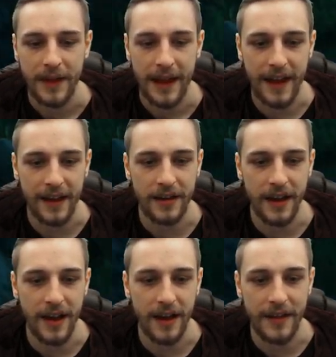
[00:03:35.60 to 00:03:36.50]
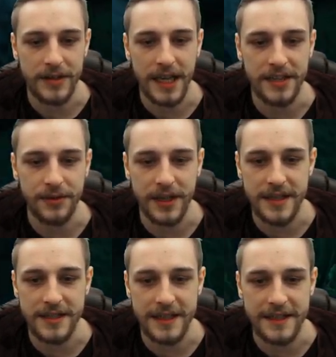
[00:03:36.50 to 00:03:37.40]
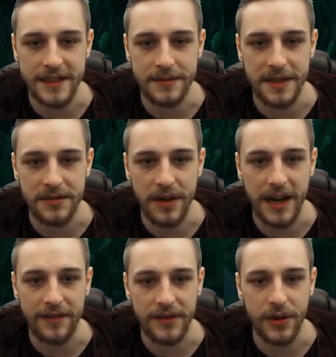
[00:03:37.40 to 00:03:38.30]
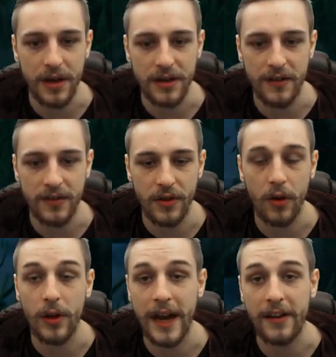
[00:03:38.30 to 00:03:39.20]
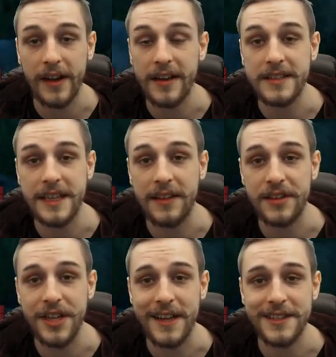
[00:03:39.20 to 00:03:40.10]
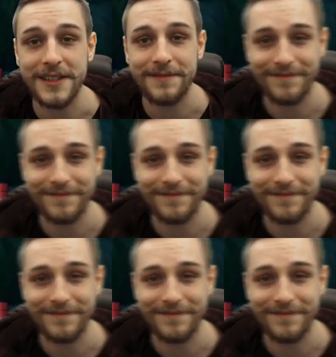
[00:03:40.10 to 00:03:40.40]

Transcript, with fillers: And, uh, and that was actually really nice and easy. Sometimes you might have to uncover the whole area to get the chest.